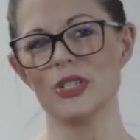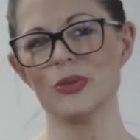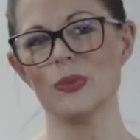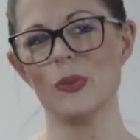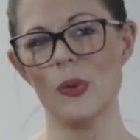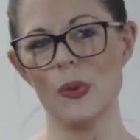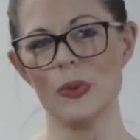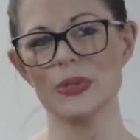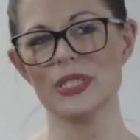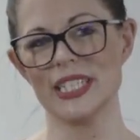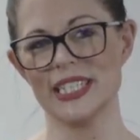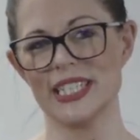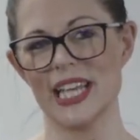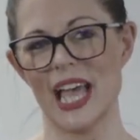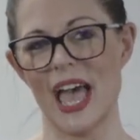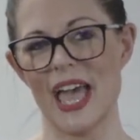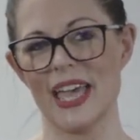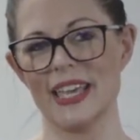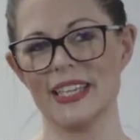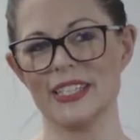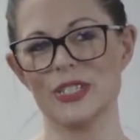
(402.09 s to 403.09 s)
you all
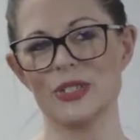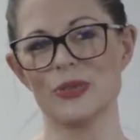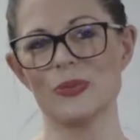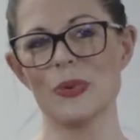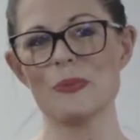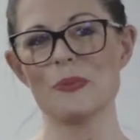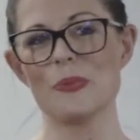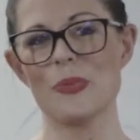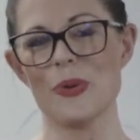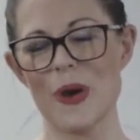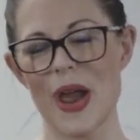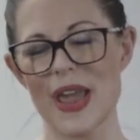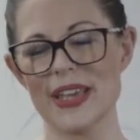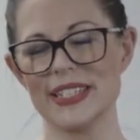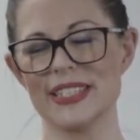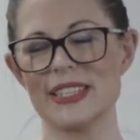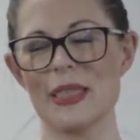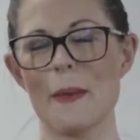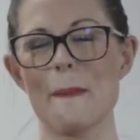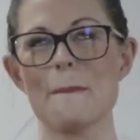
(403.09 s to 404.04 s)
today to embrace the